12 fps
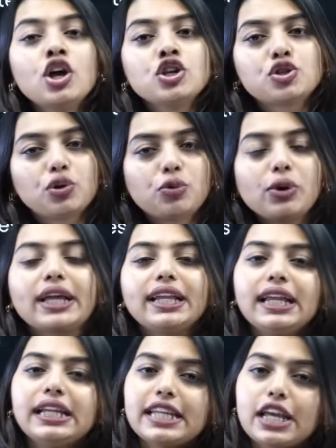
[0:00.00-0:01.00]
So
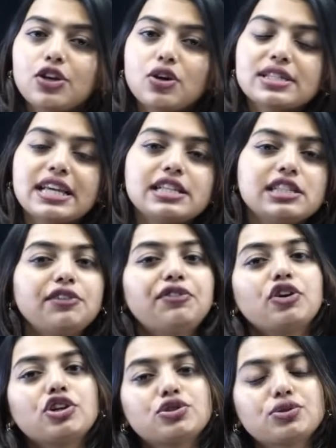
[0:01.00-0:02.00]
quickly take your seats if
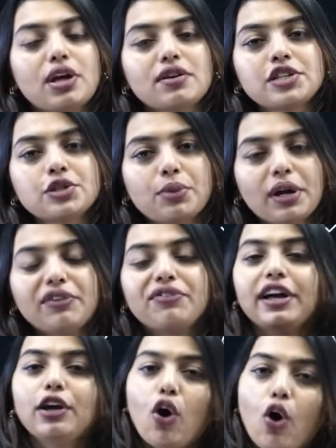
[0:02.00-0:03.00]
you're a
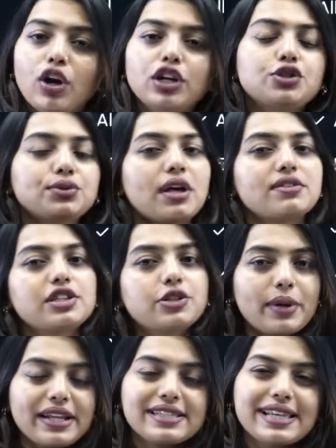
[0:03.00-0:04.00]
2025 or a
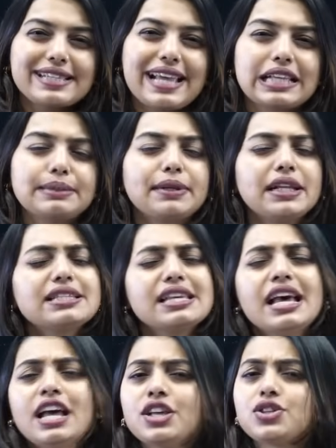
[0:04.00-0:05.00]
2026 aspirant.
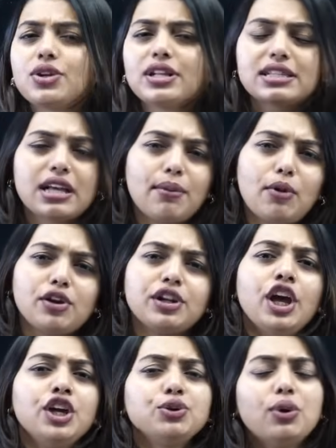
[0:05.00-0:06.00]
Students, come on.
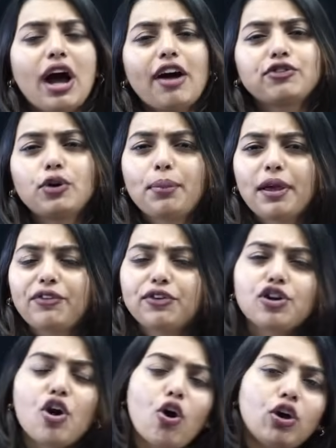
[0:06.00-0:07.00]
You have to pay for
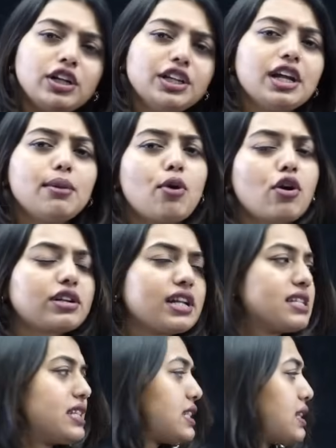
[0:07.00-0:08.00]
your All India mock
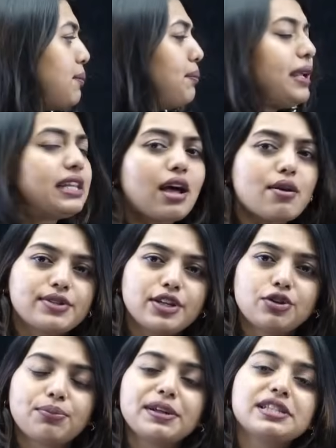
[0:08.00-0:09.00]
test simply 1,000
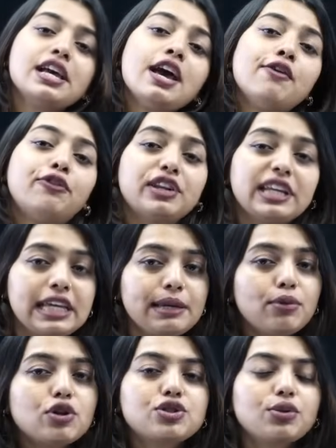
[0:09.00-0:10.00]
rupees. For
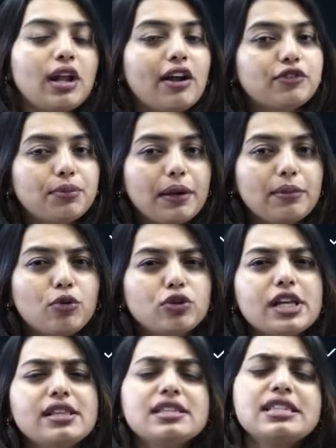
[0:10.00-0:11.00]
ebooks, you will have to pay more
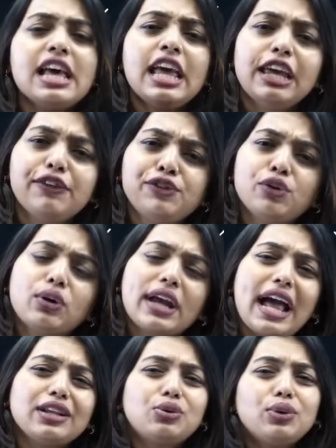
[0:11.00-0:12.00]
than this. If you
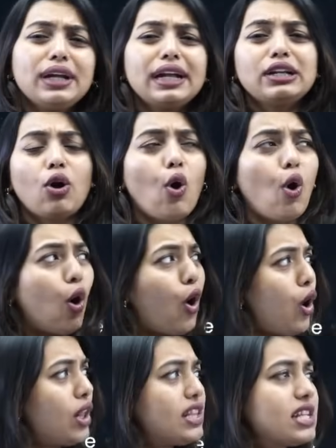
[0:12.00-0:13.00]
calculate
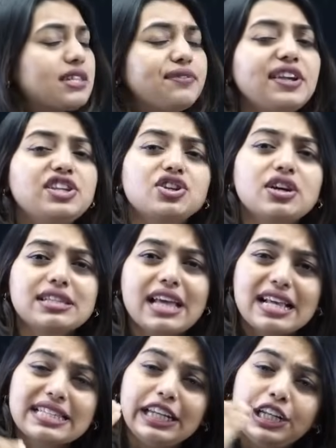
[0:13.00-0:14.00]
all these features
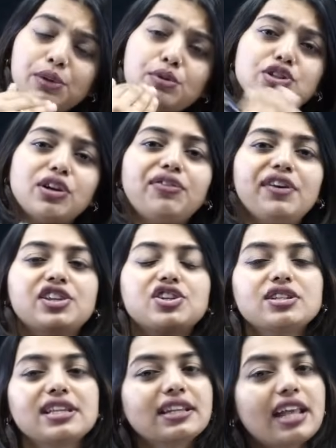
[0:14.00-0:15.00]
as individual
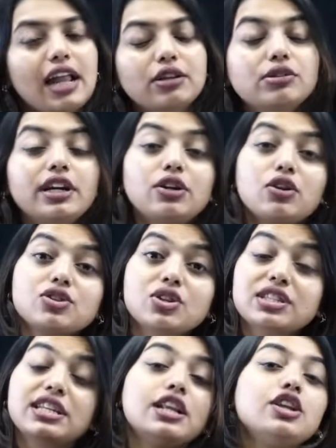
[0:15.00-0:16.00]
features and calculate also,
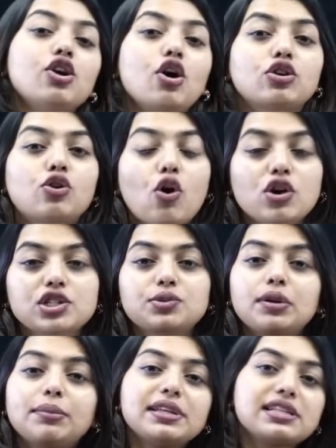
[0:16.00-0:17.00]
still your cost
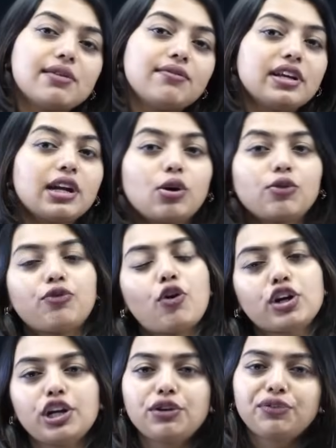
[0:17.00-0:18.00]
will be somewhere around
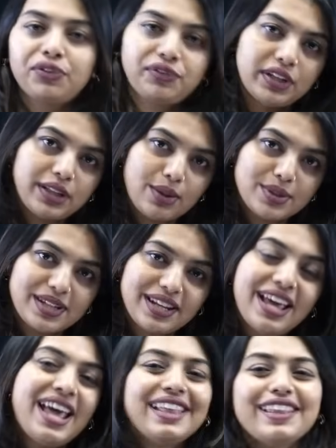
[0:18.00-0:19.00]
40 to 50,000.
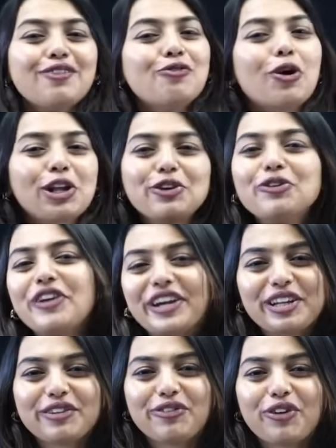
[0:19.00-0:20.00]
Then what are you
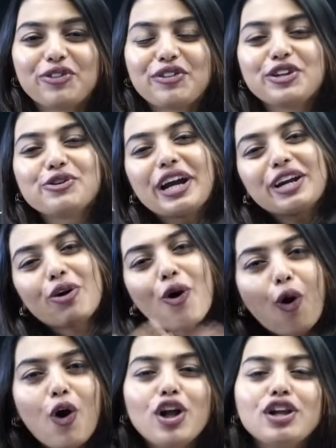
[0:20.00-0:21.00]
waiting for? When you get
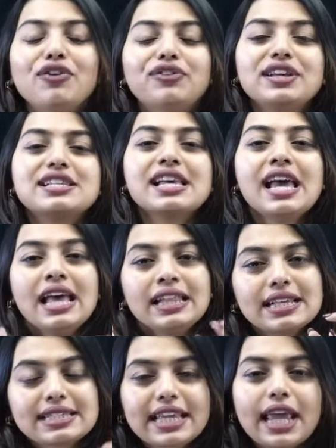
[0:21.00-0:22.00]
all of this,
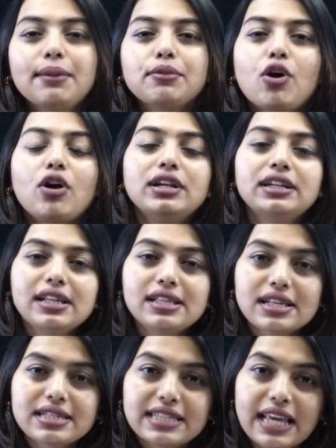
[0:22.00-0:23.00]
the same quality,
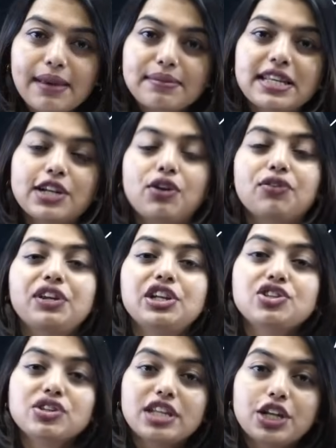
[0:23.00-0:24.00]
the same set of
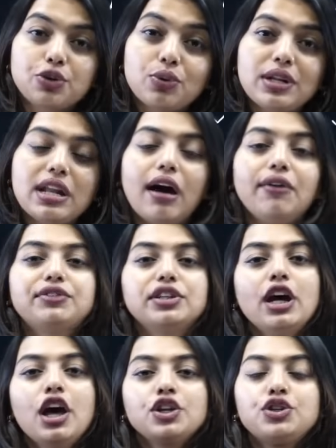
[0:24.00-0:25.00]
teachers that you loved
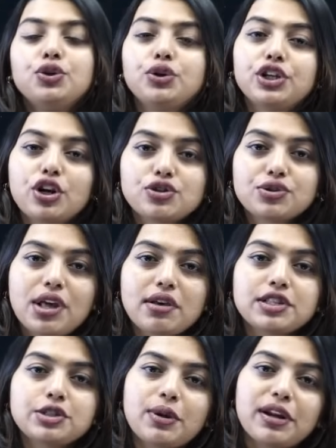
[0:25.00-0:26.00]
during your
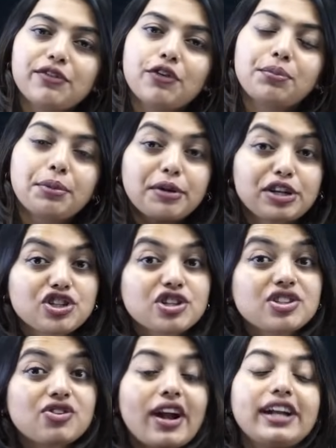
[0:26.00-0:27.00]
2024 preparation
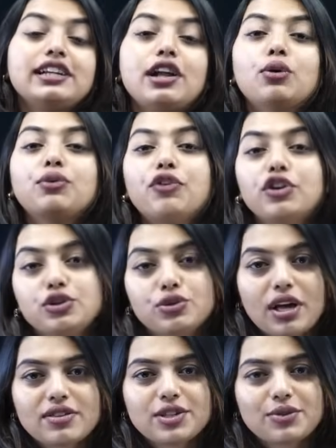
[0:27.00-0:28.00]
is right now for
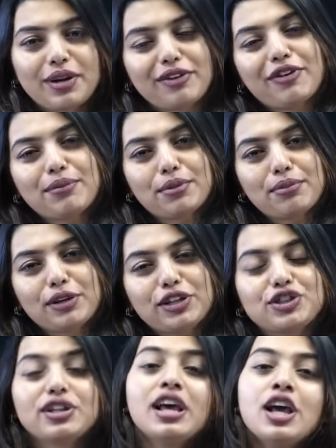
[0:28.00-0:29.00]
2025
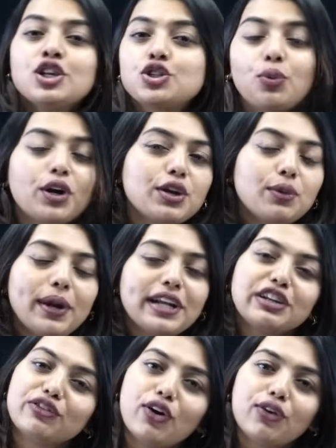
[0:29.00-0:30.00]
preparation. So what are you
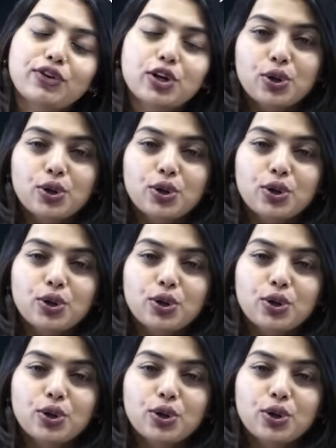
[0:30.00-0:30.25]
waiting for?